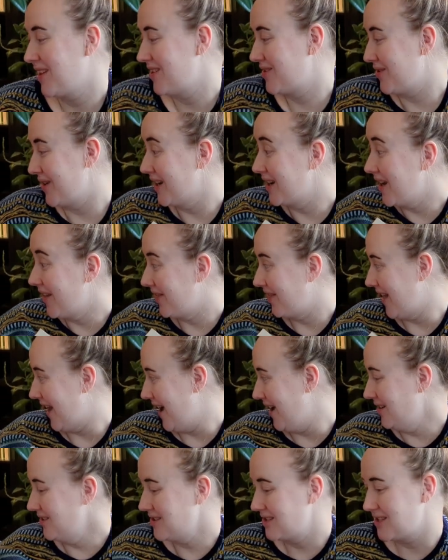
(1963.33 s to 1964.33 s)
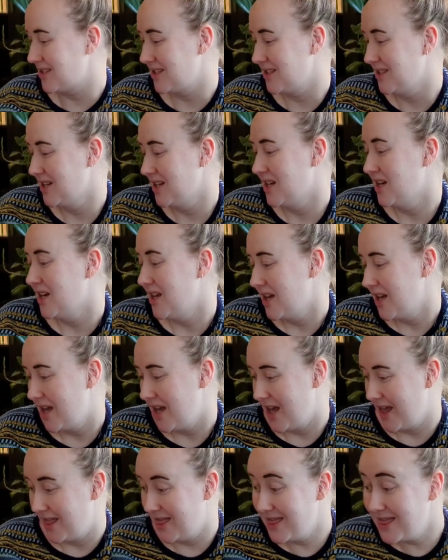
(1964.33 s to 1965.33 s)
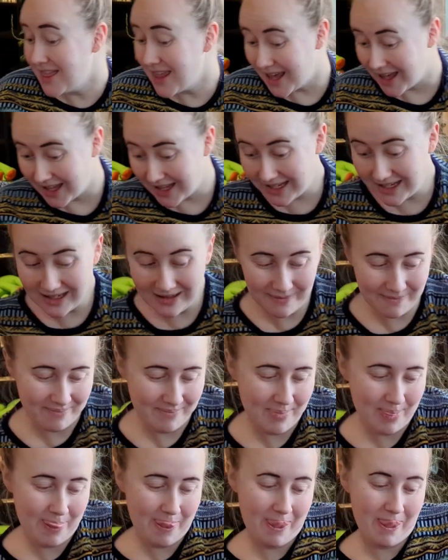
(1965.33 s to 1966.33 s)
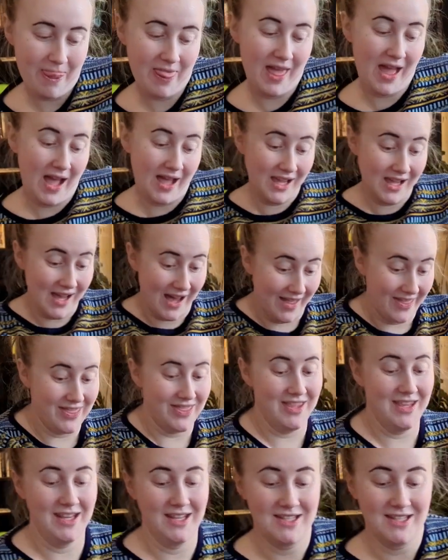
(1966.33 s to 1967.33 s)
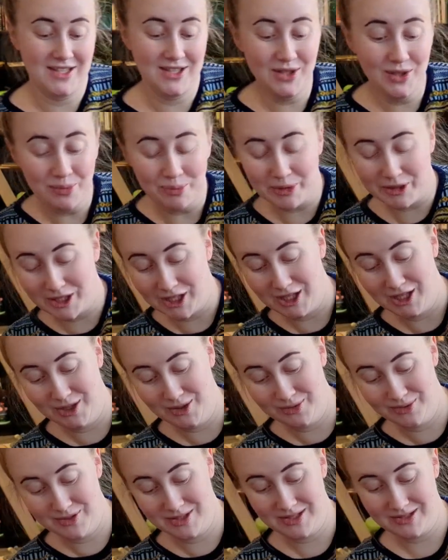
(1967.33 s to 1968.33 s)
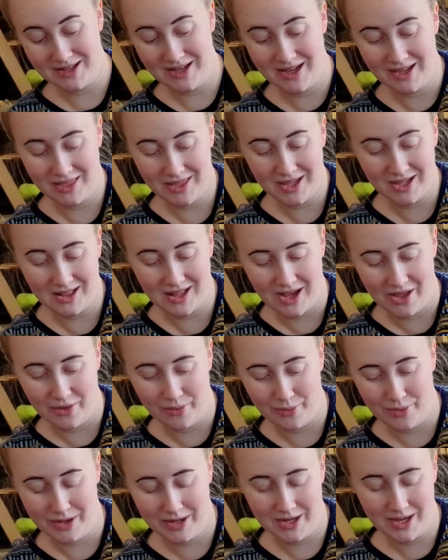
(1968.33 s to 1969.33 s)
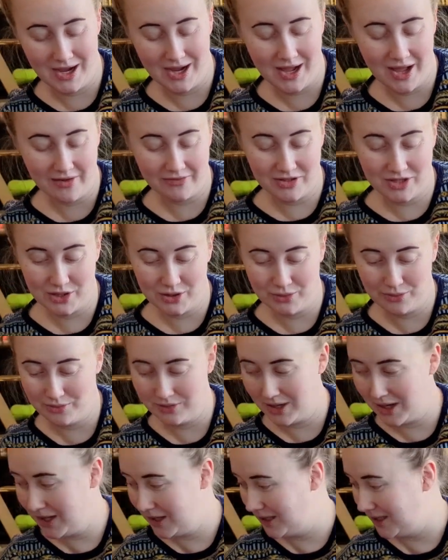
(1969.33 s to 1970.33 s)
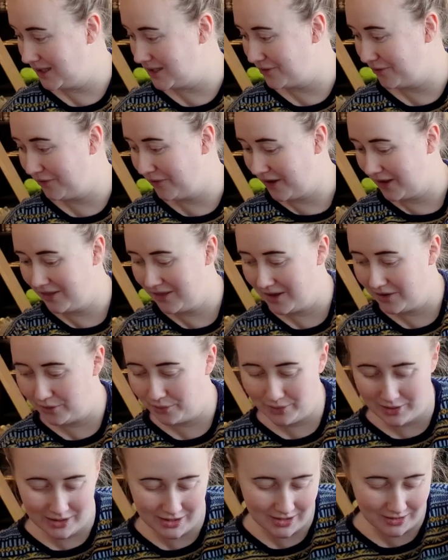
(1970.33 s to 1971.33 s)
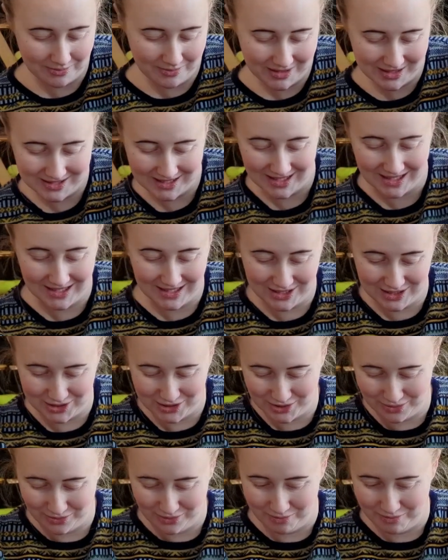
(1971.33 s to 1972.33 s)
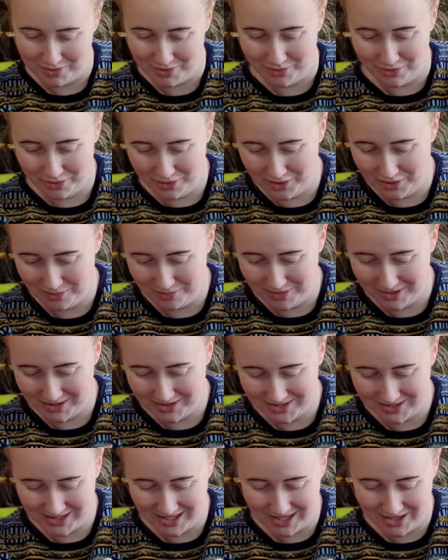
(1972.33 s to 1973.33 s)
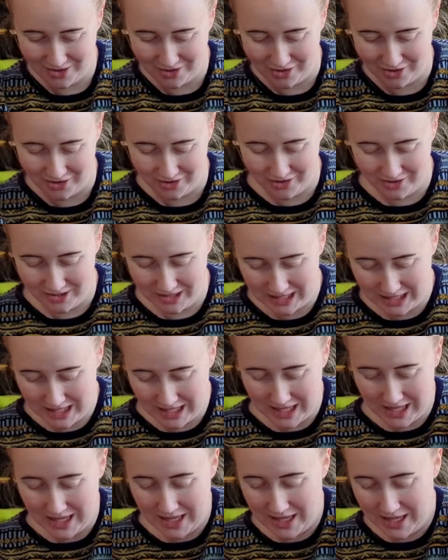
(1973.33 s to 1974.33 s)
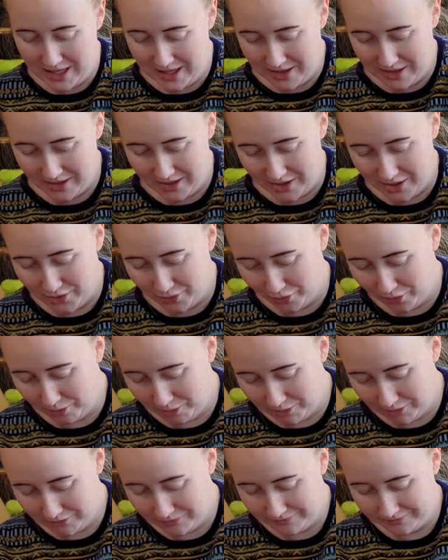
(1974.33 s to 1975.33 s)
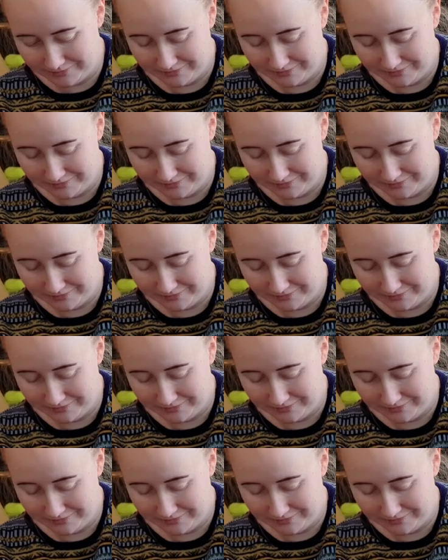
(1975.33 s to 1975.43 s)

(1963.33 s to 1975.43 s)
So I got that. And then I got these super cute. I think the other one, I have 2. I need to find the other one because I need to show them both to you because they are adorable.